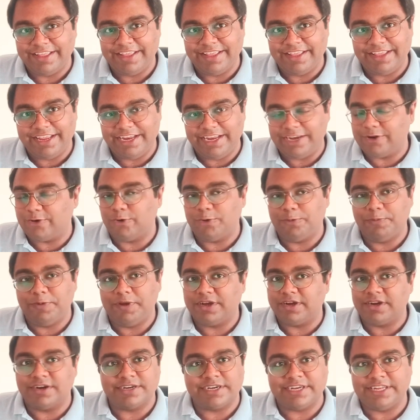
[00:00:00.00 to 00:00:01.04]
it could be
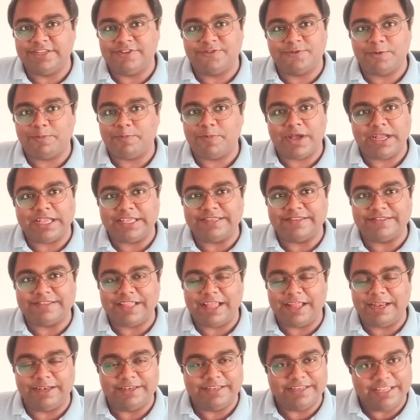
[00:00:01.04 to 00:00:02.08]
curtains for
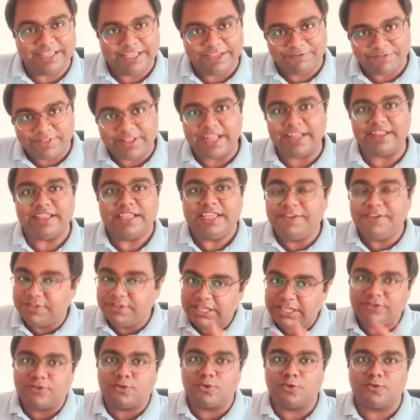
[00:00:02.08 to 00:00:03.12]
Pakistan. If
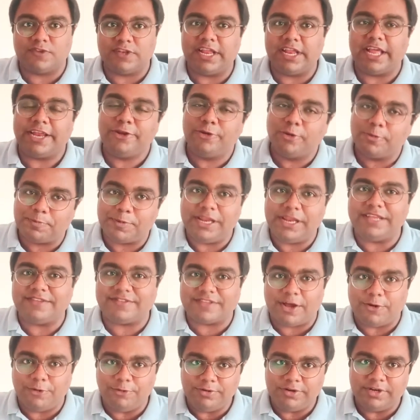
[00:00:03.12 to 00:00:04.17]
these 2 scenario plays
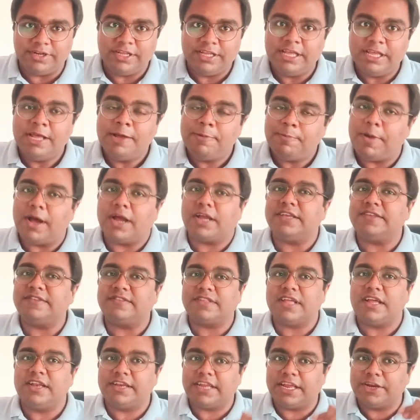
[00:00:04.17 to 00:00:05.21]
out,
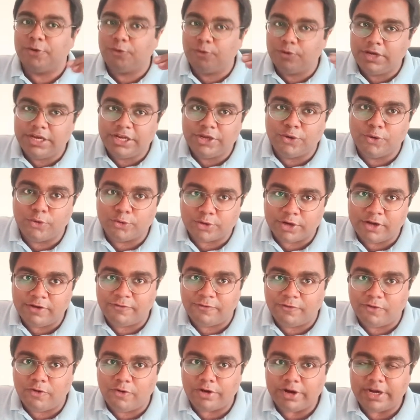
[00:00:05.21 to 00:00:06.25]
Pakistan can only go till
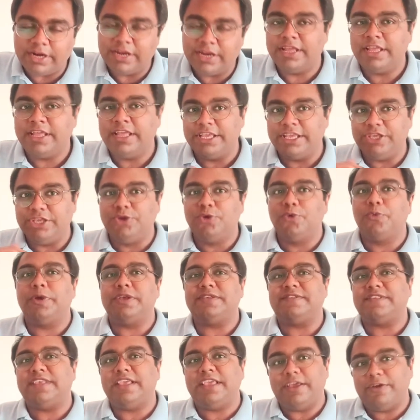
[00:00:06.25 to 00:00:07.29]
4.
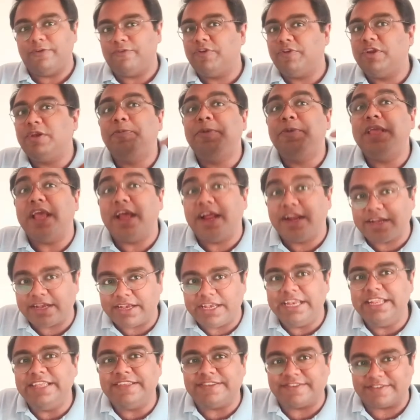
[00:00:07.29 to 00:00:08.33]
USA will be at
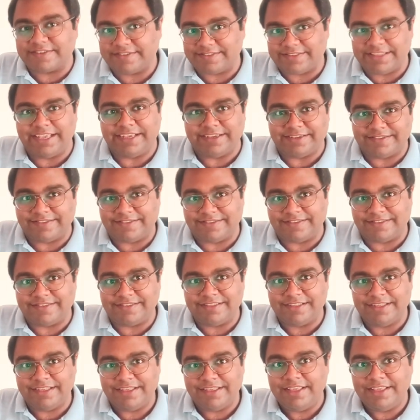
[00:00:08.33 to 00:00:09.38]
least 6.
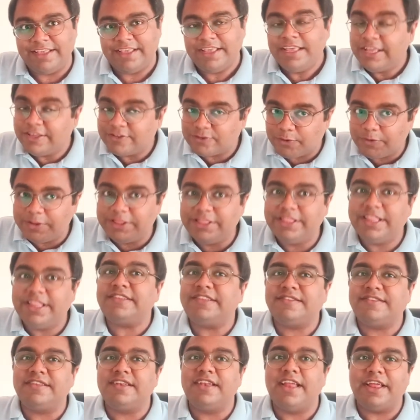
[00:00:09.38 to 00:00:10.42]
So in that
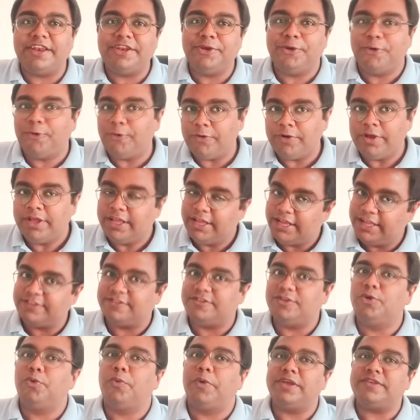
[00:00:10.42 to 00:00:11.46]
scenario, it's
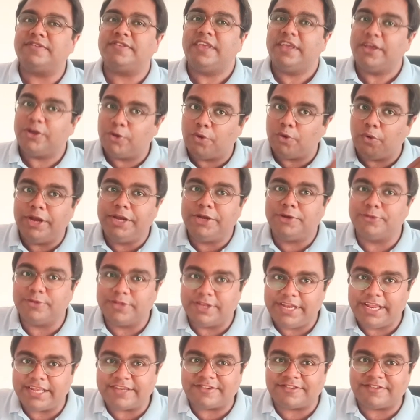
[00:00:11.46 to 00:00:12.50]
USA going to the
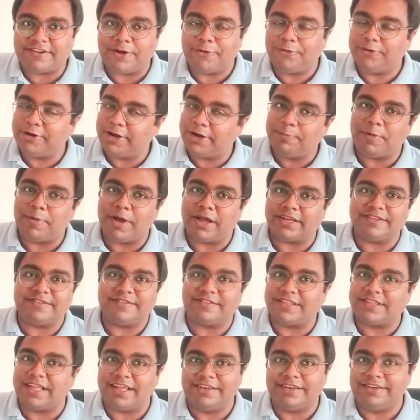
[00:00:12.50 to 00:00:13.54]
next round and
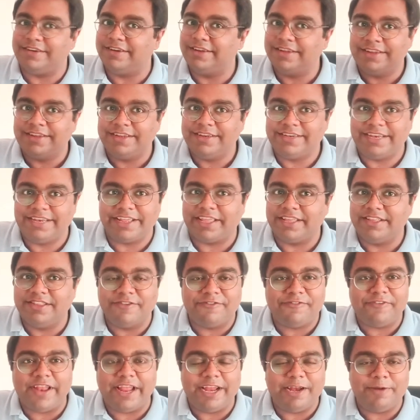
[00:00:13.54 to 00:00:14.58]
Pakistan taking the
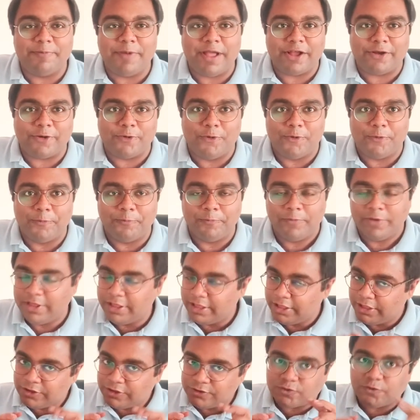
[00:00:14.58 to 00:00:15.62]
flight back home.
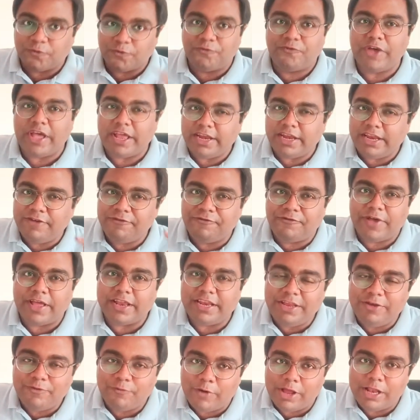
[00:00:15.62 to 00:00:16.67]
So very,
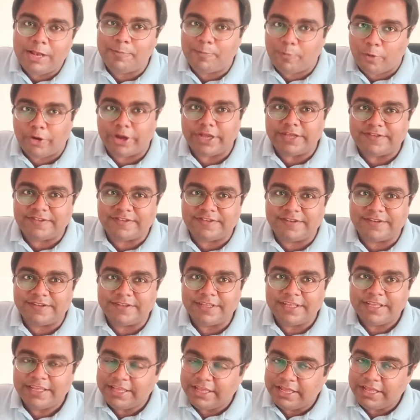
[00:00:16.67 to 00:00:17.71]
very well poised.
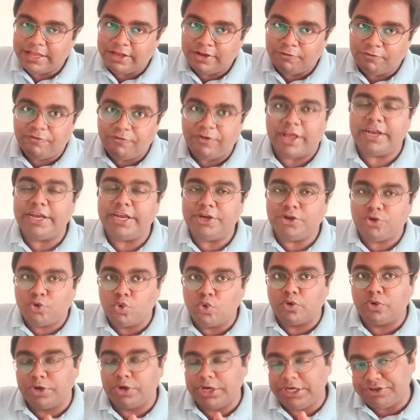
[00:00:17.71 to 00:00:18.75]
Very
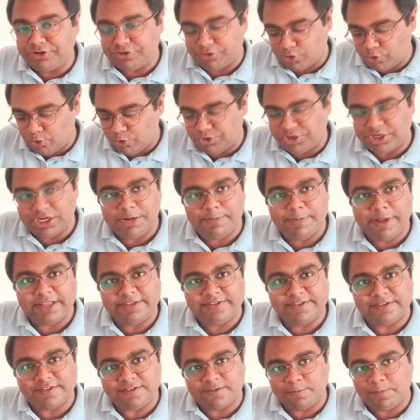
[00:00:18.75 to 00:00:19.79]
2 crucial
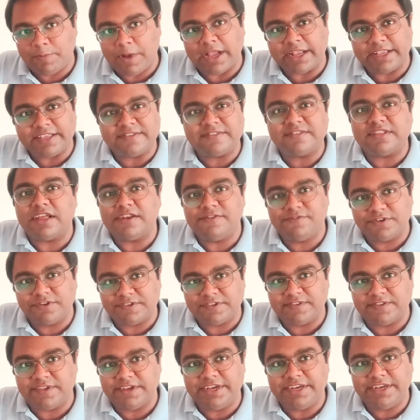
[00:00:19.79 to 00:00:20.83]
matches, Pakistan
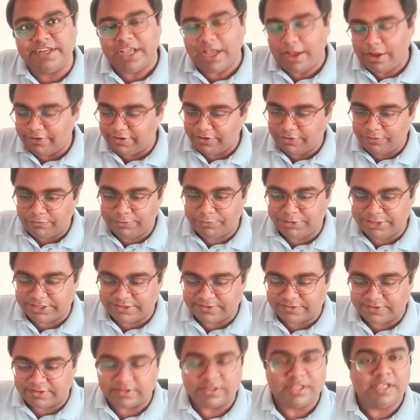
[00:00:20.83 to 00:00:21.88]
versus India, which
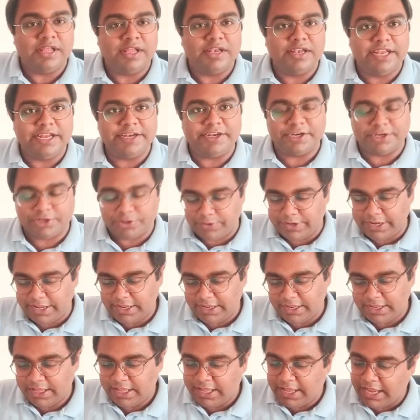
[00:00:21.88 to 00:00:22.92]
is later
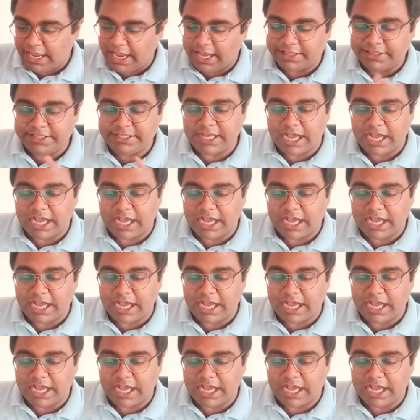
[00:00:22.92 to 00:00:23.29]
today. And the